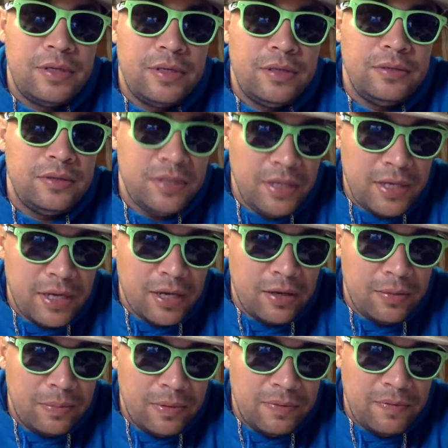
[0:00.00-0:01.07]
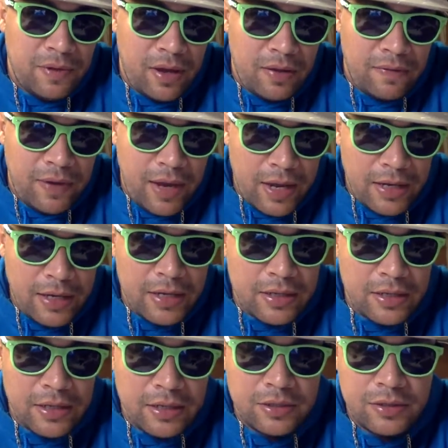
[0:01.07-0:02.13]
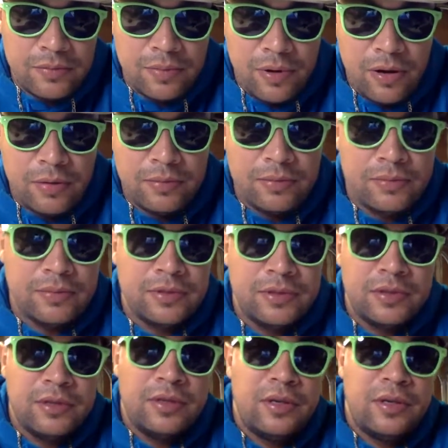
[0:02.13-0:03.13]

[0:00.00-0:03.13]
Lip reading: You seek help if you have any addiction problems.